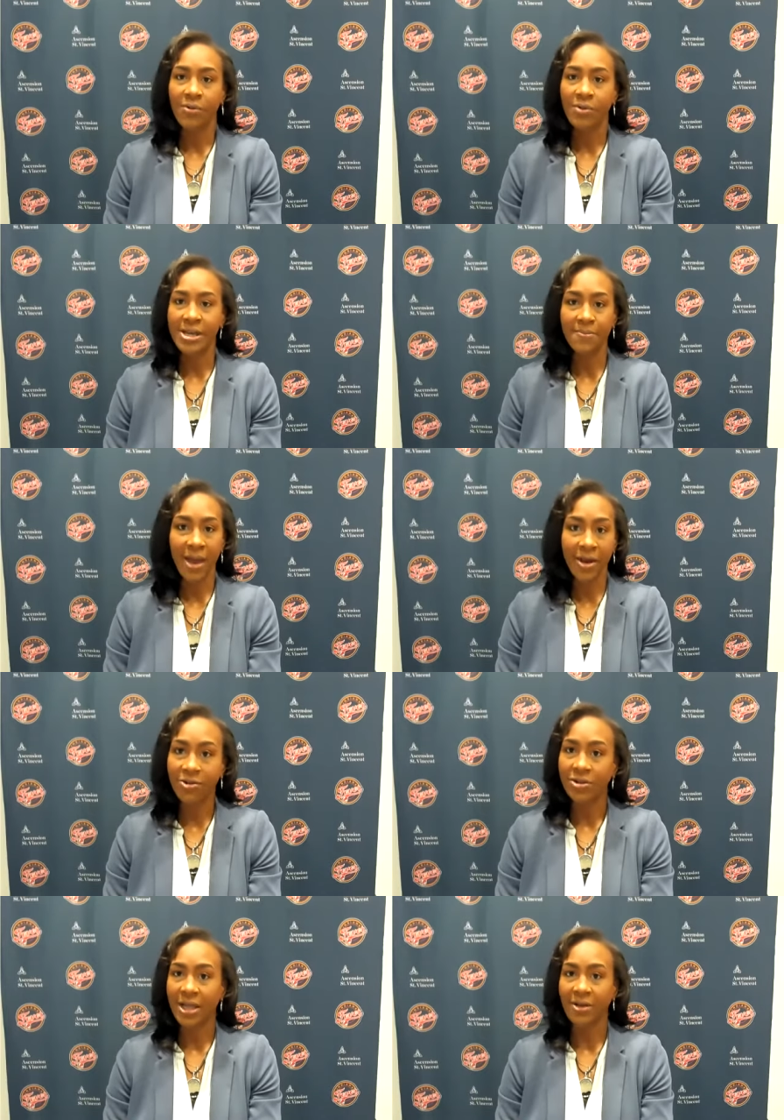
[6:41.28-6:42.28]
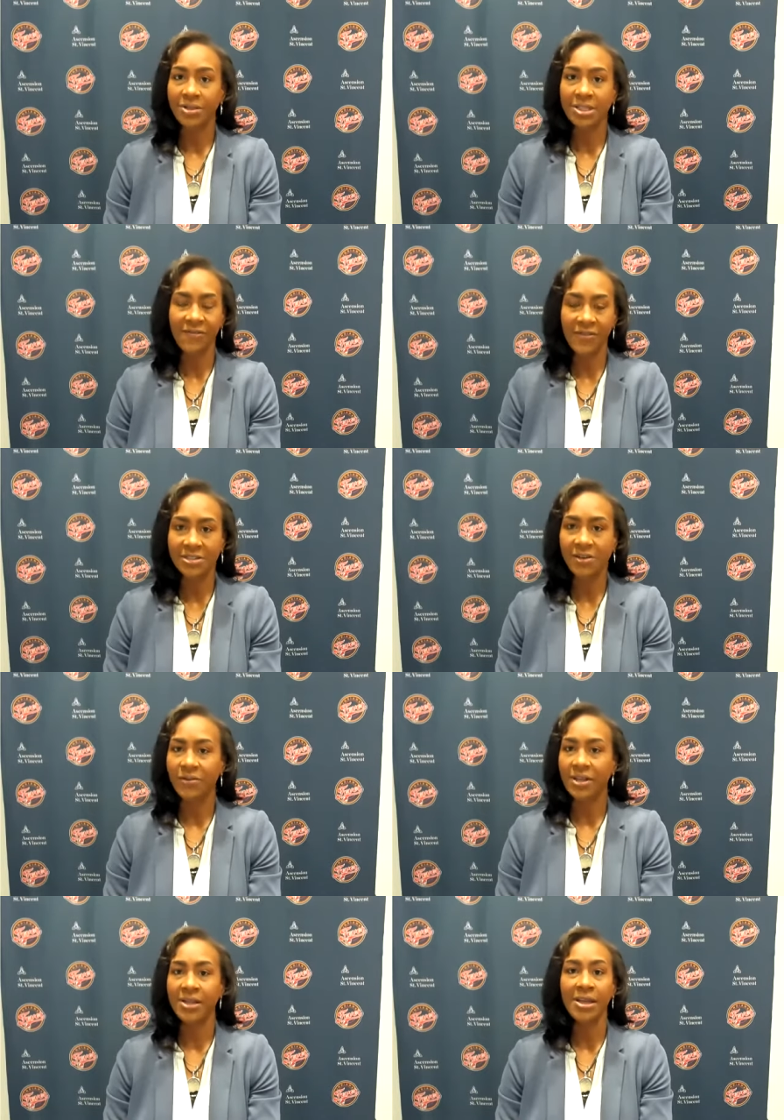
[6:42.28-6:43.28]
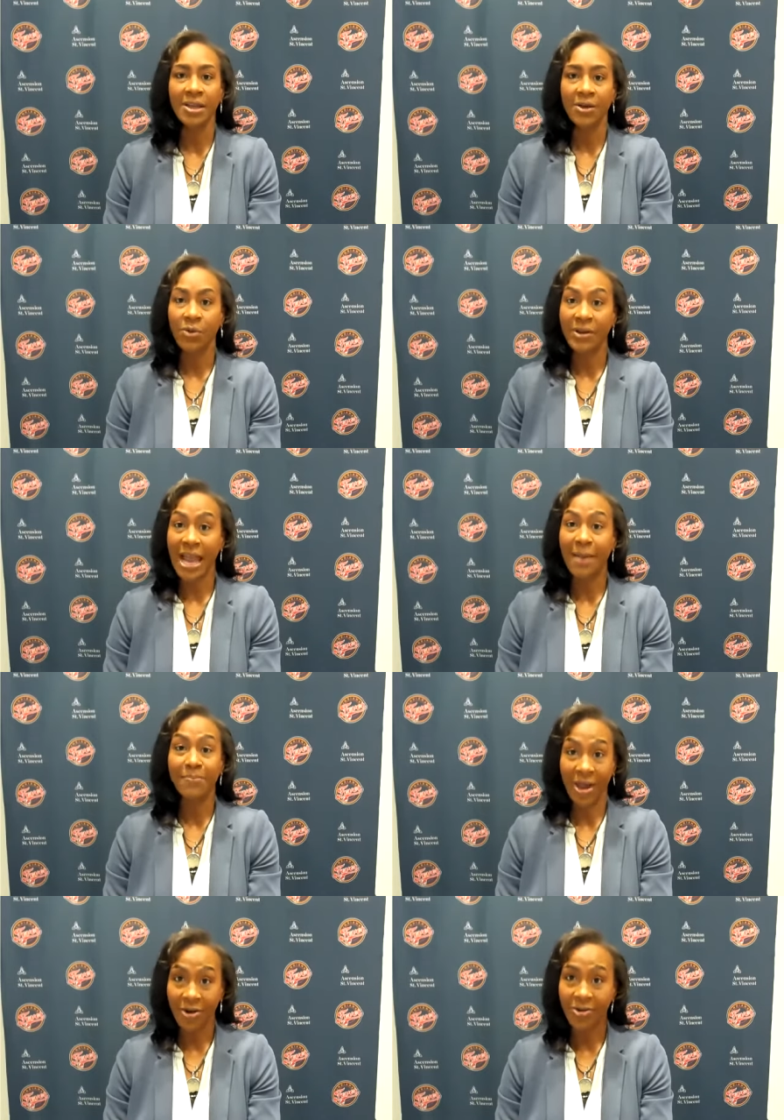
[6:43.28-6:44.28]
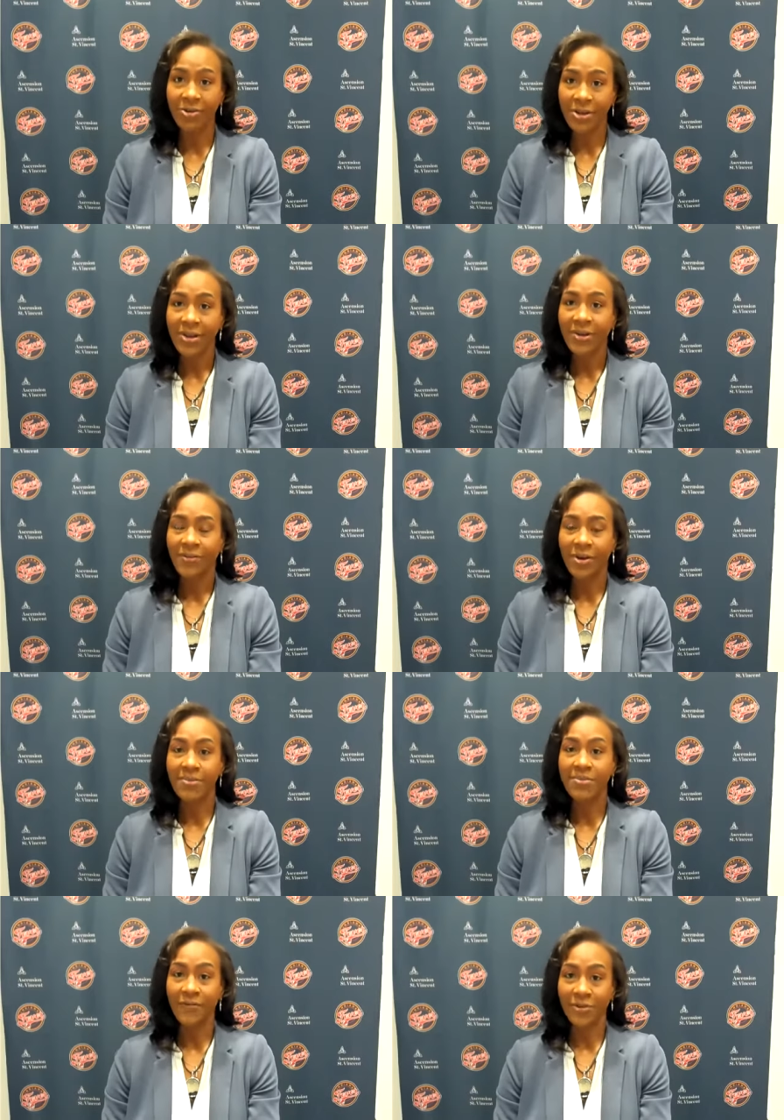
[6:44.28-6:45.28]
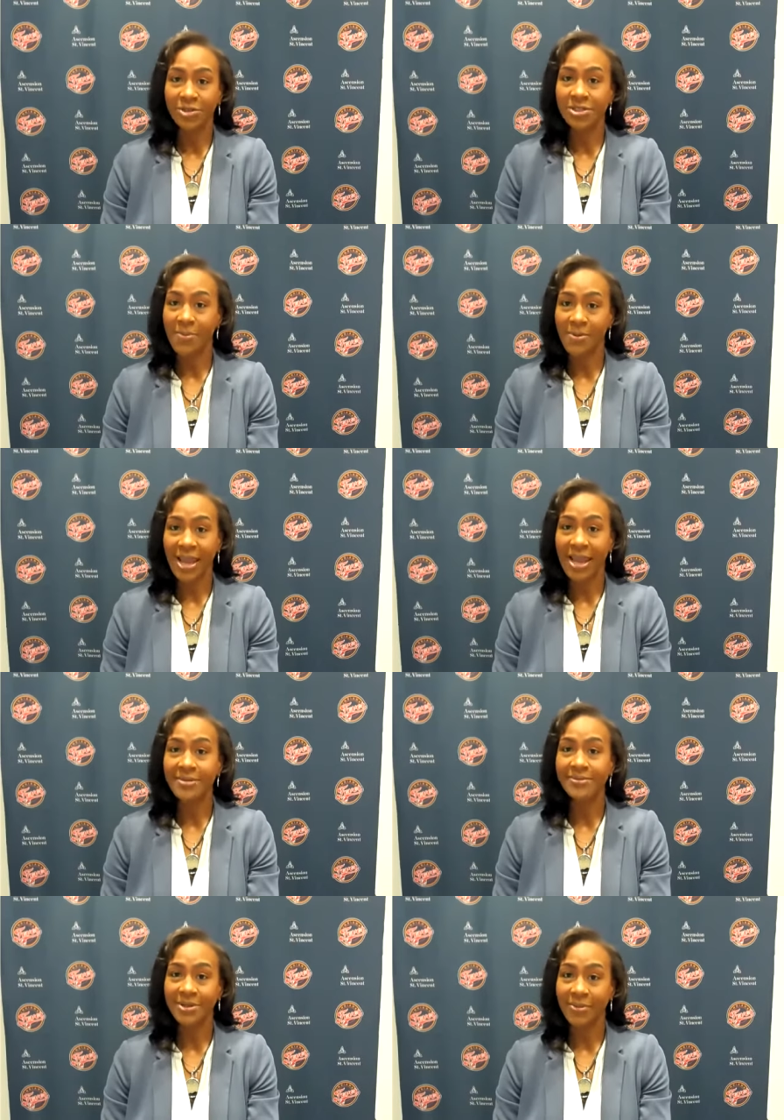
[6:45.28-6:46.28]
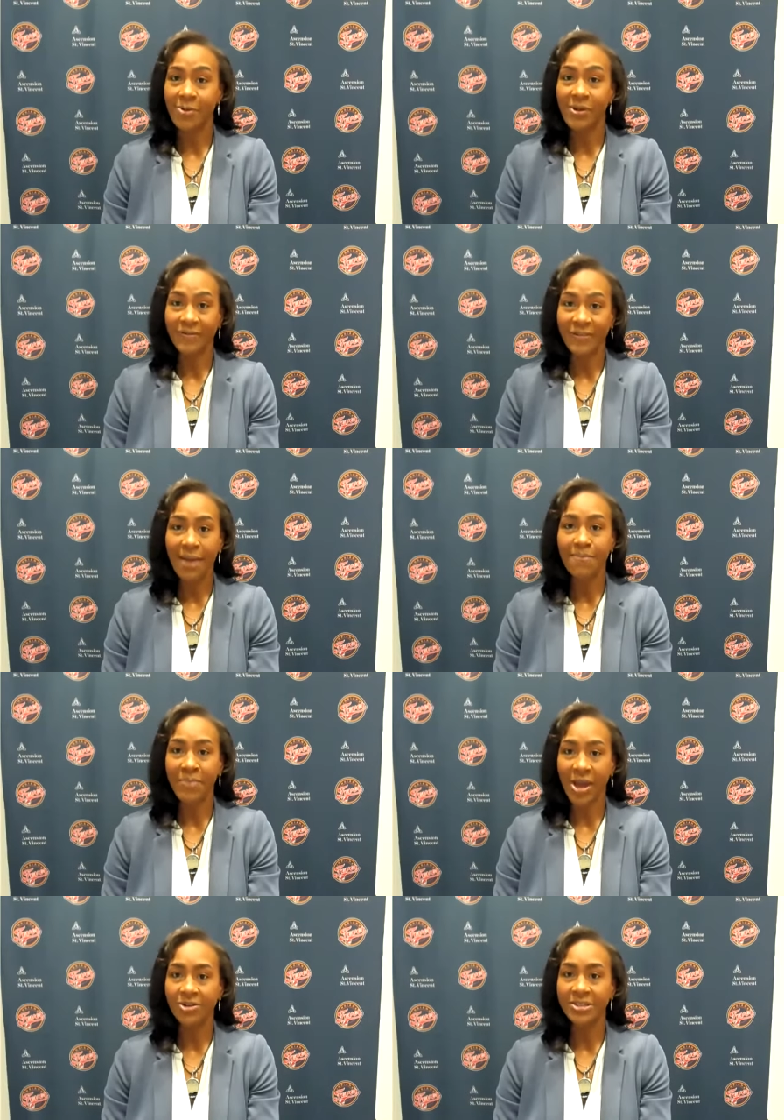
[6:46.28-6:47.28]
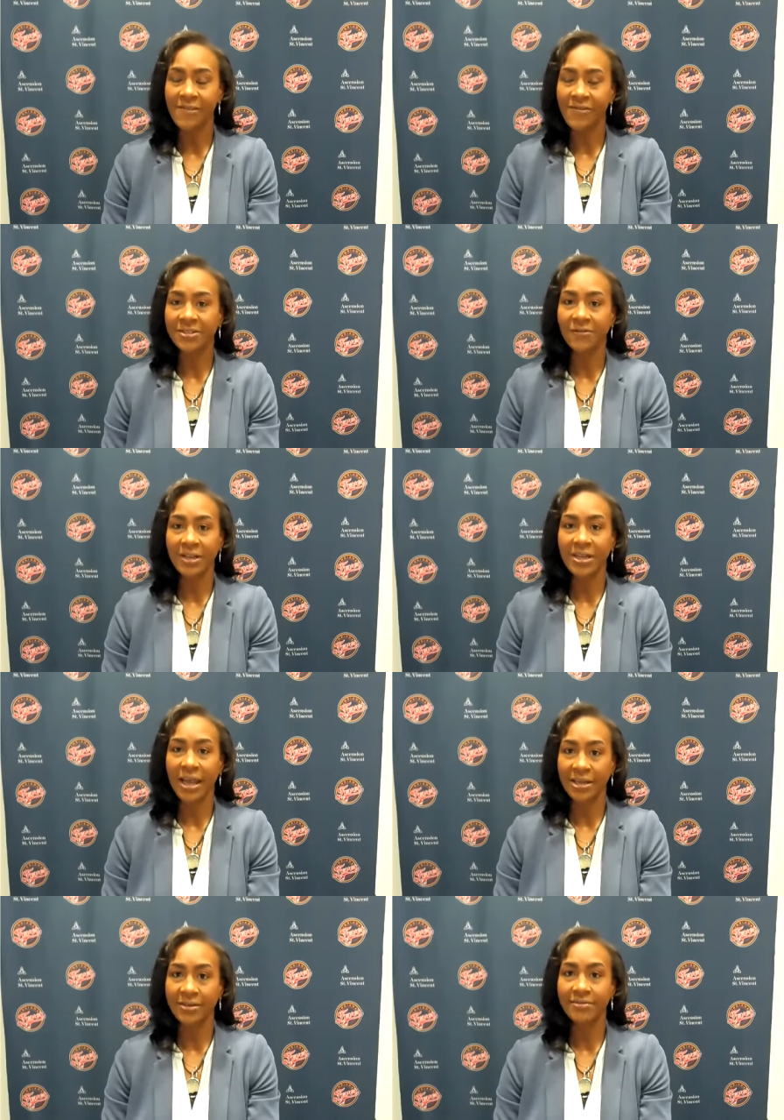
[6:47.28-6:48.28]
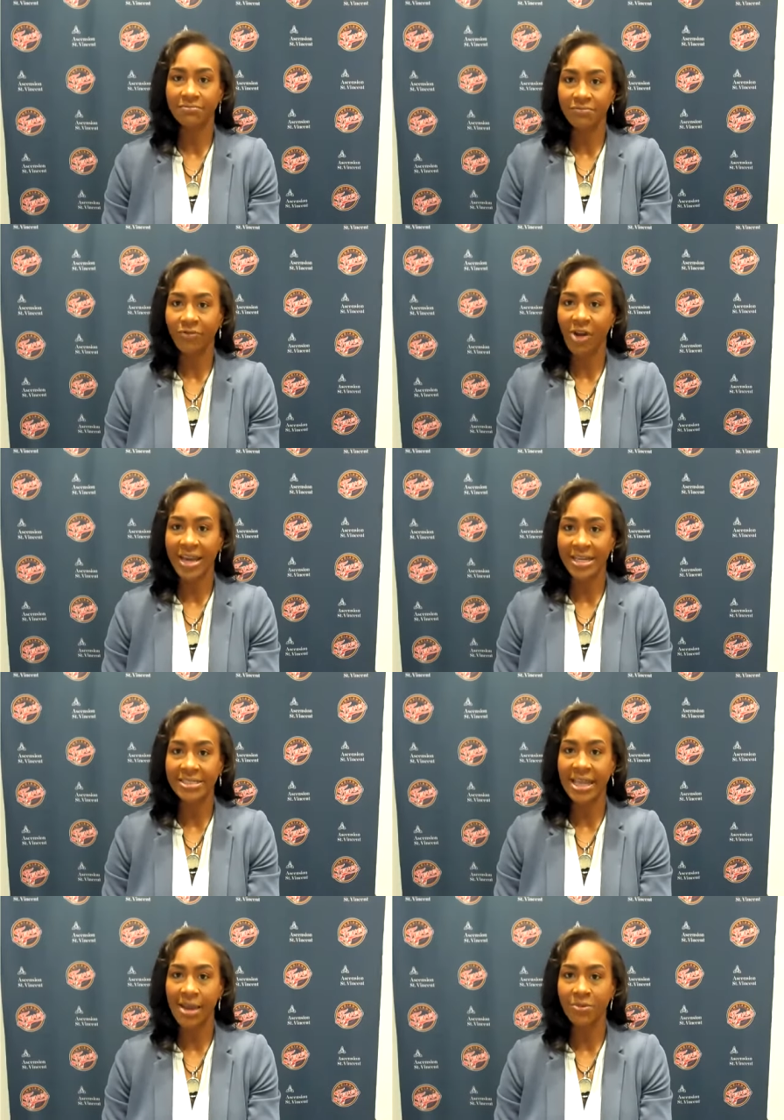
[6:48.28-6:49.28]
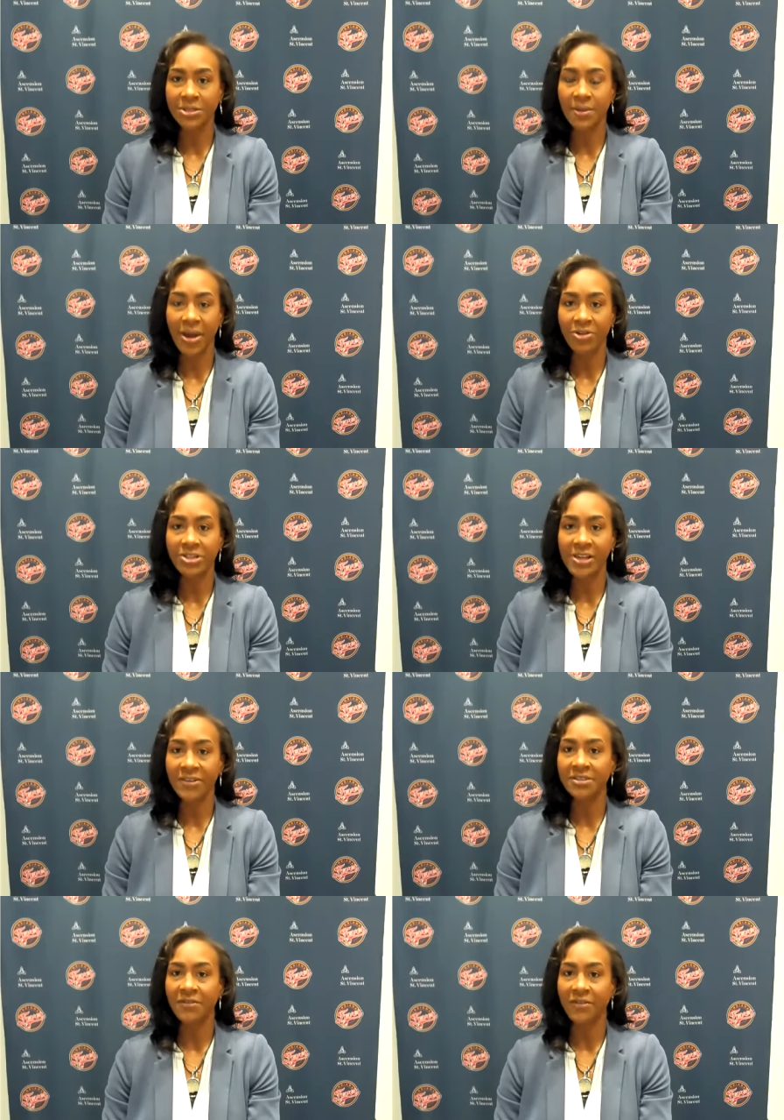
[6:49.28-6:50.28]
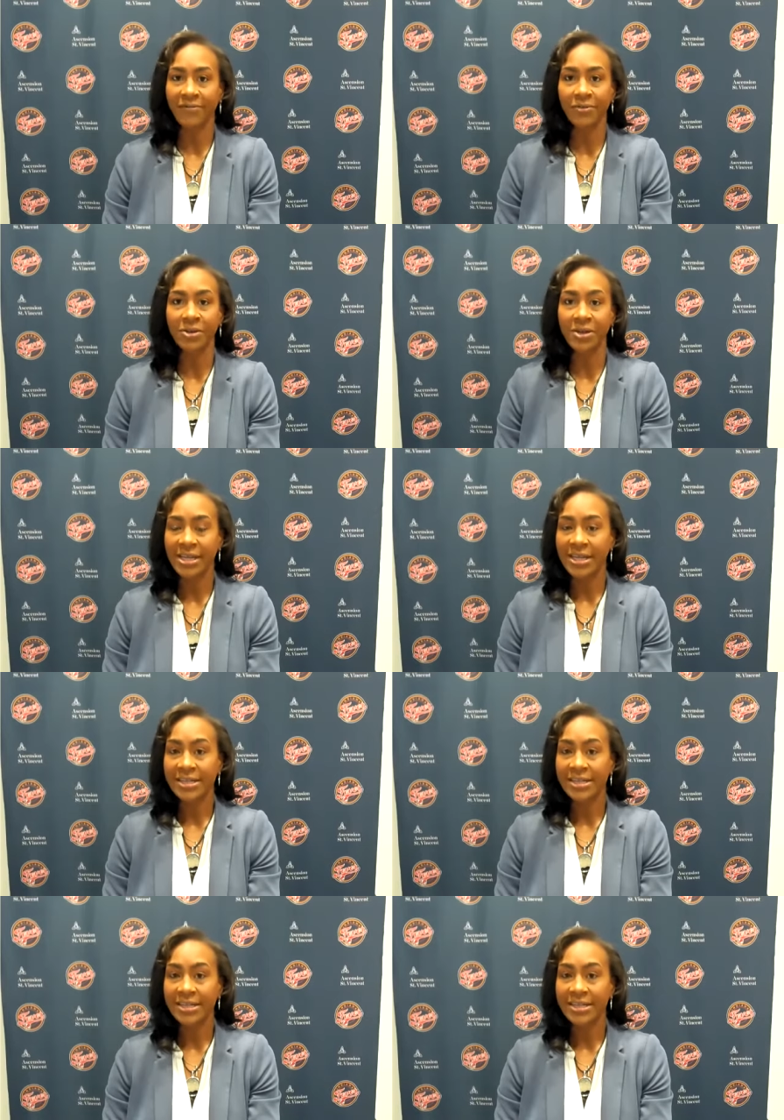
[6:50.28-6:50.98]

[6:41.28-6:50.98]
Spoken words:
We need better. Like, defensively, we got better from the first couple of games. I mean, we've gotten better defensively, like Friday game with a better defensive effort.